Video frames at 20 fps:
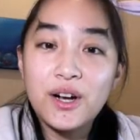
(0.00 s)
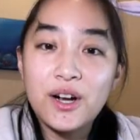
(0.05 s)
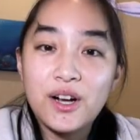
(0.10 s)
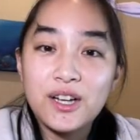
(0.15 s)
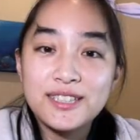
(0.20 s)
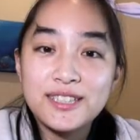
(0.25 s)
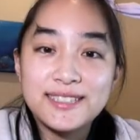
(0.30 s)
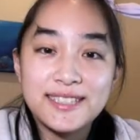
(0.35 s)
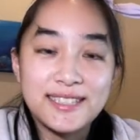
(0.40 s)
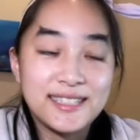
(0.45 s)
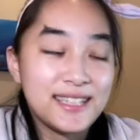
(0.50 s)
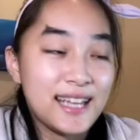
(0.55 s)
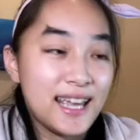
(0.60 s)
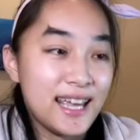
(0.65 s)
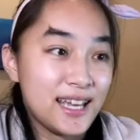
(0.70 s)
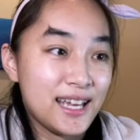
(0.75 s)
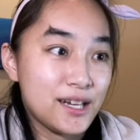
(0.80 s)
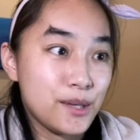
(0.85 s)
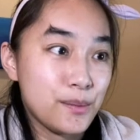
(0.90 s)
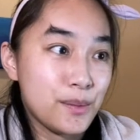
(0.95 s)
all done
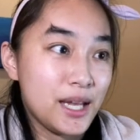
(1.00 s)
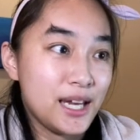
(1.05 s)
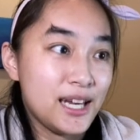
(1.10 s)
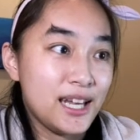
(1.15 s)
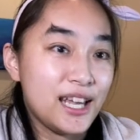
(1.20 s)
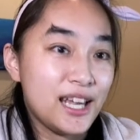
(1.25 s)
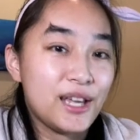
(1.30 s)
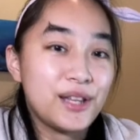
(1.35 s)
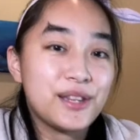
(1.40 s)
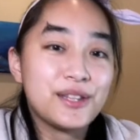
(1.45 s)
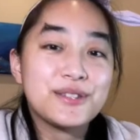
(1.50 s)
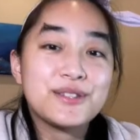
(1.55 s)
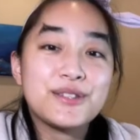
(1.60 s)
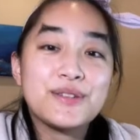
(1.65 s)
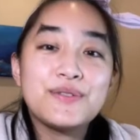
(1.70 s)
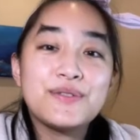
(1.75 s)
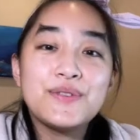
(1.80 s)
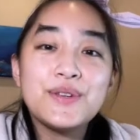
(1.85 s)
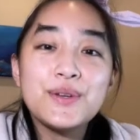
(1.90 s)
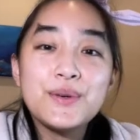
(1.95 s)
animating, there's a
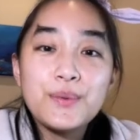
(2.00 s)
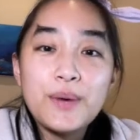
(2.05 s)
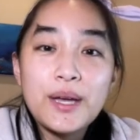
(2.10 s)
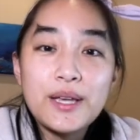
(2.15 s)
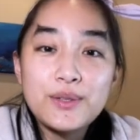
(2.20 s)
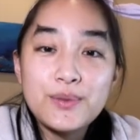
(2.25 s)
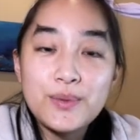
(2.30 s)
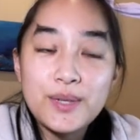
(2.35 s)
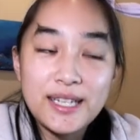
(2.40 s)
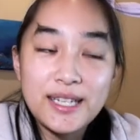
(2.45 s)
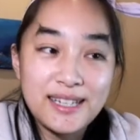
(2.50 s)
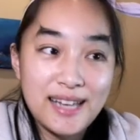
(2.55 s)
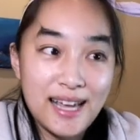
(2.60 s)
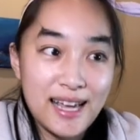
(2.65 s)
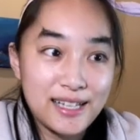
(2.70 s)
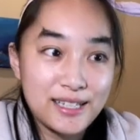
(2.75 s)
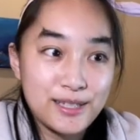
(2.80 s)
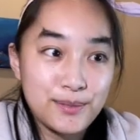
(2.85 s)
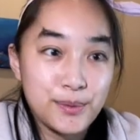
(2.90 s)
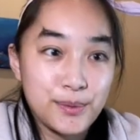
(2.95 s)
few ways we can
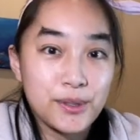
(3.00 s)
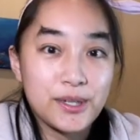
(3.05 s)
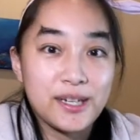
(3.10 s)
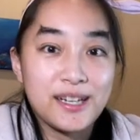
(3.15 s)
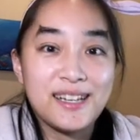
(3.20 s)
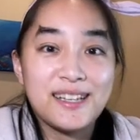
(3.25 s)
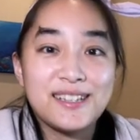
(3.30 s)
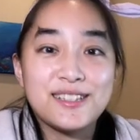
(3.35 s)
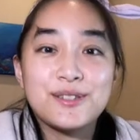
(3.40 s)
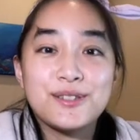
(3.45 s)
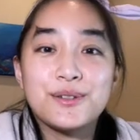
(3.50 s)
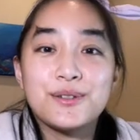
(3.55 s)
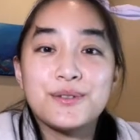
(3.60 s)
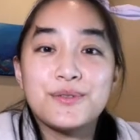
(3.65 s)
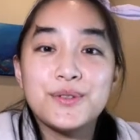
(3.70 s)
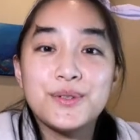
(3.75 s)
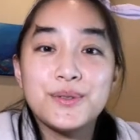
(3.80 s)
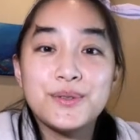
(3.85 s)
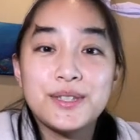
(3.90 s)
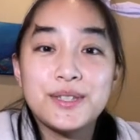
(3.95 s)
export into a
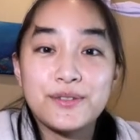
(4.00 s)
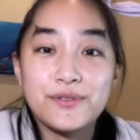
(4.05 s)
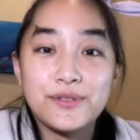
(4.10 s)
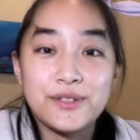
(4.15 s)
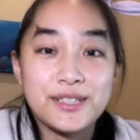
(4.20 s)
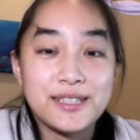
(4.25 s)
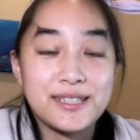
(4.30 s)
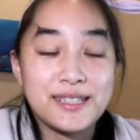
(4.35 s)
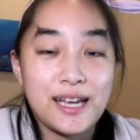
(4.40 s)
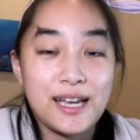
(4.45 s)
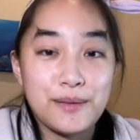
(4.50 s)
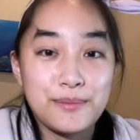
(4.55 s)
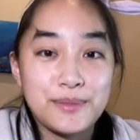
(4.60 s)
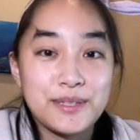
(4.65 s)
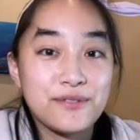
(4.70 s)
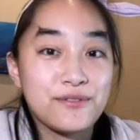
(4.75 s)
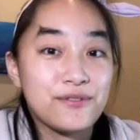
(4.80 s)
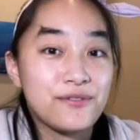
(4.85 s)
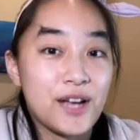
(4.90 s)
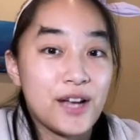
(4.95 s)
few different types
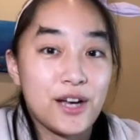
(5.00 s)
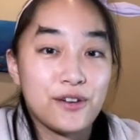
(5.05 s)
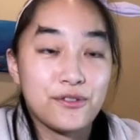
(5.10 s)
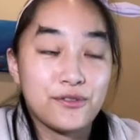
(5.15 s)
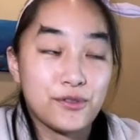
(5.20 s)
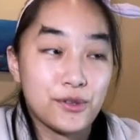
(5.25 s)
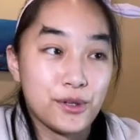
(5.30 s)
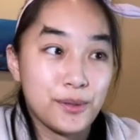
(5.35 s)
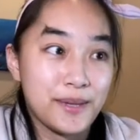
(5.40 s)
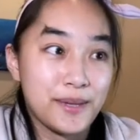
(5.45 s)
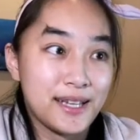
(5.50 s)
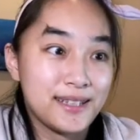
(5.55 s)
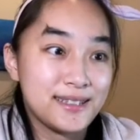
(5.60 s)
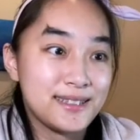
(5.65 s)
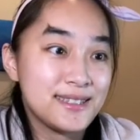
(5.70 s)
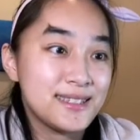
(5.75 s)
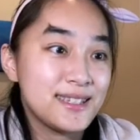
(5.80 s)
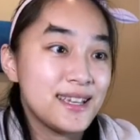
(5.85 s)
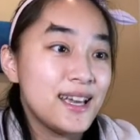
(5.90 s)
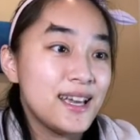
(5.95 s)
of file
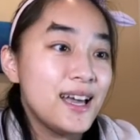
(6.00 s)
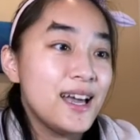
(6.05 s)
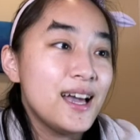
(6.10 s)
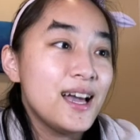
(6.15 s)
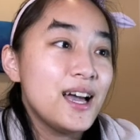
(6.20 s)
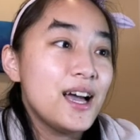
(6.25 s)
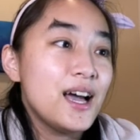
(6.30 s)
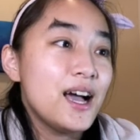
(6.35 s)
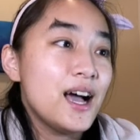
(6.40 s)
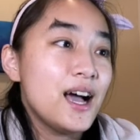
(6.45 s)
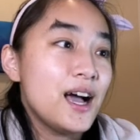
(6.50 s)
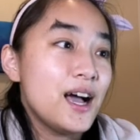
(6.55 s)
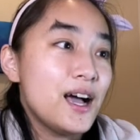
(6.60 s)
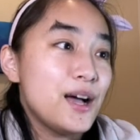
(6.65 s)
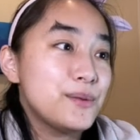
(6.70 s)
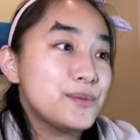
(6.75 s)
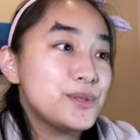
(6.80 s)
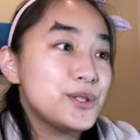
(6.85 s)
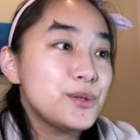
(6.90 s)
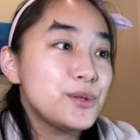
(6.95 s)

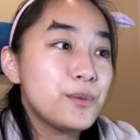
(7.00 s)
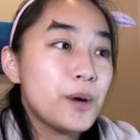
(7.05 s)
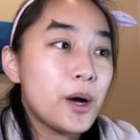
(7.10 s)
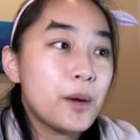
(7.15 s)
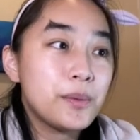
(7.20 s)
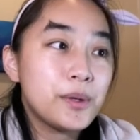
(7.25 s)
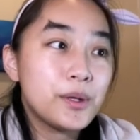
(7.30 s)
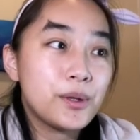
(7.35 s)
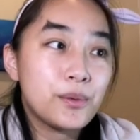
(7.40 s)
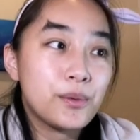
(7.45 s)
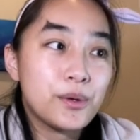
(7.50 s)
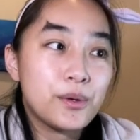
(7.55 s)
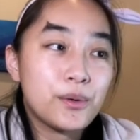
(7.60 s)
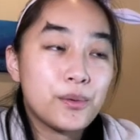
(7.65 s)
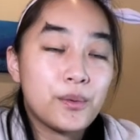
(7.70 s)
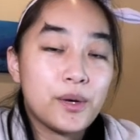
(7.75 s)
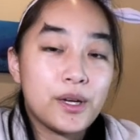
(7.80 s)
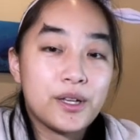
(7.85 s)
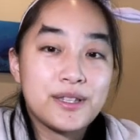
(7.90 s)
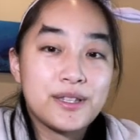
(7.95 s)
formats. Two popular
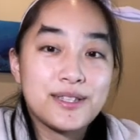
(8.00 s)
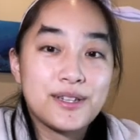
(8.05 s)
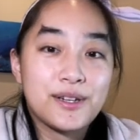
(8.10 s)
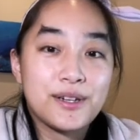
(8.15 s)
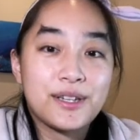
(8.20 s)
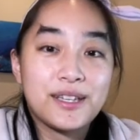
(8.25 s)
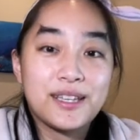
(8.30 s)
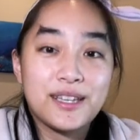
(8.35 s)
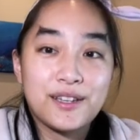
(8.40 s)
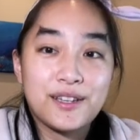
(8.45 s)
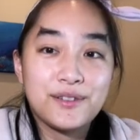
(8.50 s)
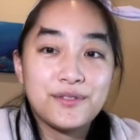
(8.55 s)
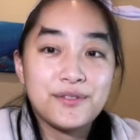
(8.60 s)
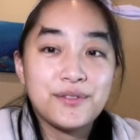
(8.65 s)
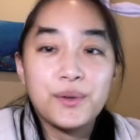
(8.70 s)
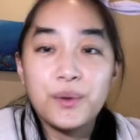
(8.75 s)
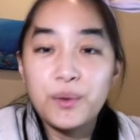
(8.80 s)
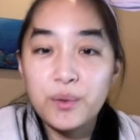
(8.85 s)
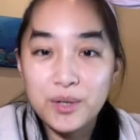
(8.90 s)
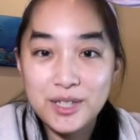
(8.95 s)
ones are GIF
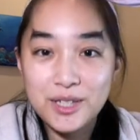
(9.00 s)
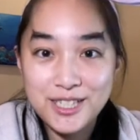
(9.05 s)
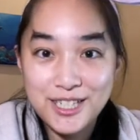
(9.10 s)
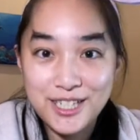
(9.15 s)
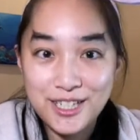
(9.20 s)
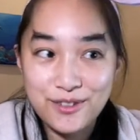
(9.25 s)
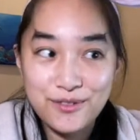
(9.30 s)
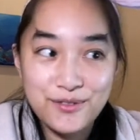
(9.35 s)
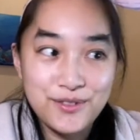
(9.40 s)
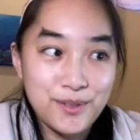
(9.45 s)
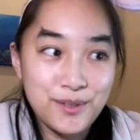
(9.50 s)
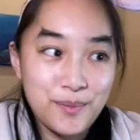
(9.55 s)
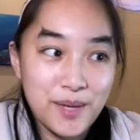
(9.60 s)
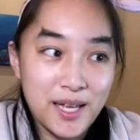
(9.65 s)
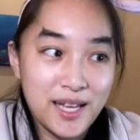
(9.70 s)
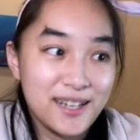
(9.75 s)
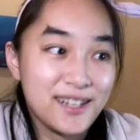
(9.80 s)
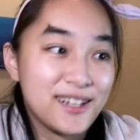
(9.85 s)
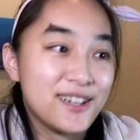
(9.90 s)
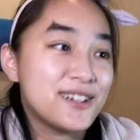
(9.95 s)
or GIF,
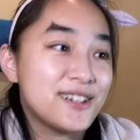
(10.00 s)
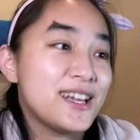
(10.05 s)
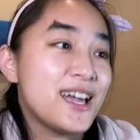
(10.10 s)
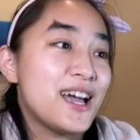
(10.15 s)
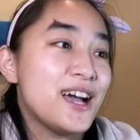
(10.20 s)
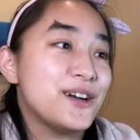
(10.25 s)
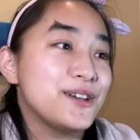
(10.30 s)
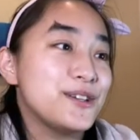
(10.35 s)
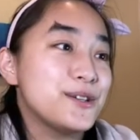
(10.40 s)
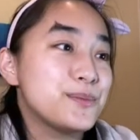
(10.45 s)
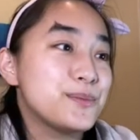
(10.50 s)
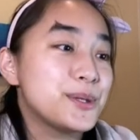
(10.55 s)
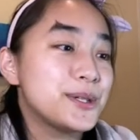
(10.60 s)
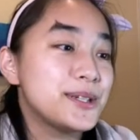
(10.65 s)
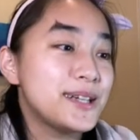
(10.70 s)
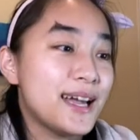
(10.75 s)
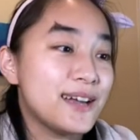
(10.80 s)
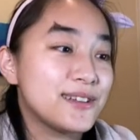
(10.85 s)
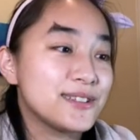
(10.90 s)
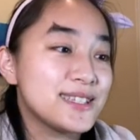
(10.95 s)
depending on how you
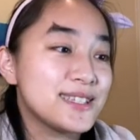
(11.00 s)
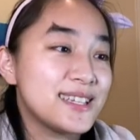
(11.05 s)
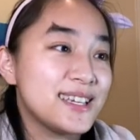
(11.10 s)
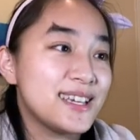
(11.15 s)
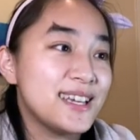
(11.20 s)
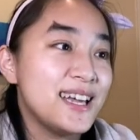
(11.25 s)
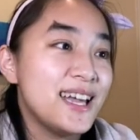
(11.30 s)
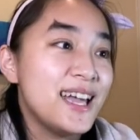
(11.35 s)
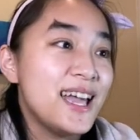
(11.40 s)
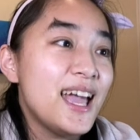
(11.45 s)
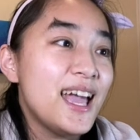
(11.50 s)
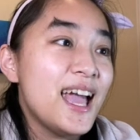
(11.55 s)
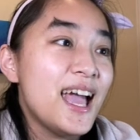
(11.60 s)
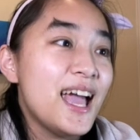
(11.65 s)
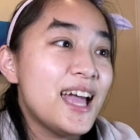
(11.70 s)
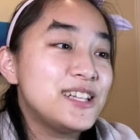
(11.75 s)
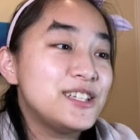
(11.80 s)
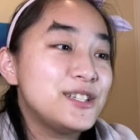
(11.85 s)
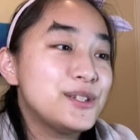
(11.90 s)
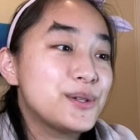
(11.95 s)
pronounce it.
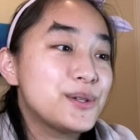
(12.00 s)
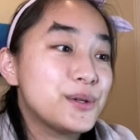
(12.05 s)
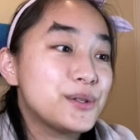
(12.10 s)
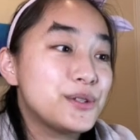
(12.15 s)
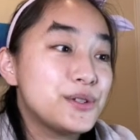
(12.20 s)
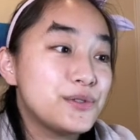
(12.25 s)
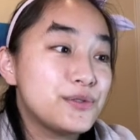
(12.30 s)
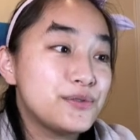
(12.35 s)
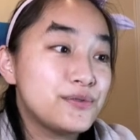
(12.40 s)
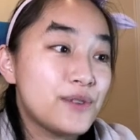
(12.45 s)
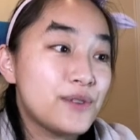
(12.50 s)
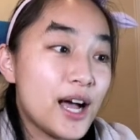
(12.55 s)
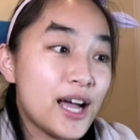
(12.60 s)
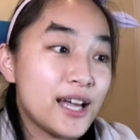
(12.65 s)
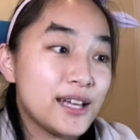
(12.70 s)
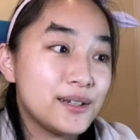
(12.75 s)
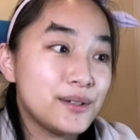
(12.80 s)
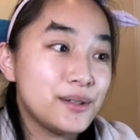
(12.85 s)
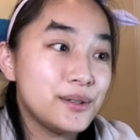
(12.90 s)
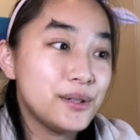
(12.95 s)
And you go to
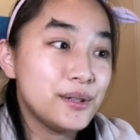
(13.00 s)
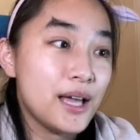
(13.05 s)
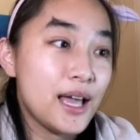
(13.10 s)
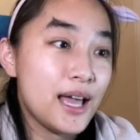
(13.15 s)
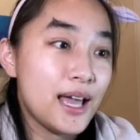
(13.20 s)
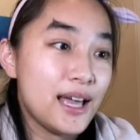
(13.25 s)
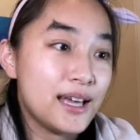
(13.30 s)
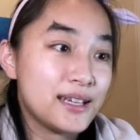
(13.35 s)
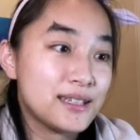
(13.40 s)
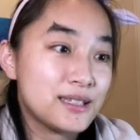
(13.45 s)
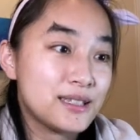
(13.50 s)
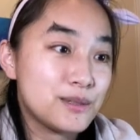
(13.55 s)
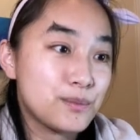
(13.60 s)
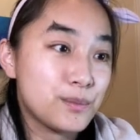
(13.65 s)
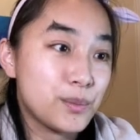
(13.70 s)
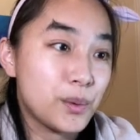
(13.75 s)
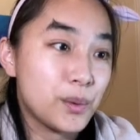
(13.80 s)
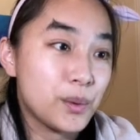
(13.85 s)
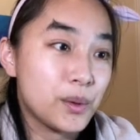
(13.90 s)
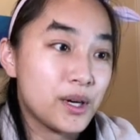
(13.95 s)
File,
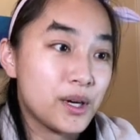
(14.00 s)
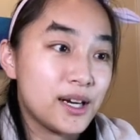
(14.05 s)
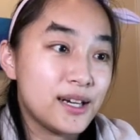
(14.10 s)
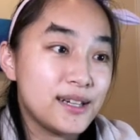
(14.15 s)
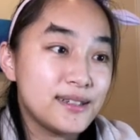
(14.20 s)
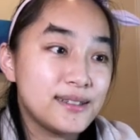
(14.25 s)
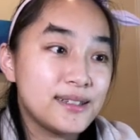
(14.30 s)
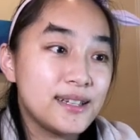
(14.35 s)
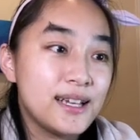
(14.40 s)
Export,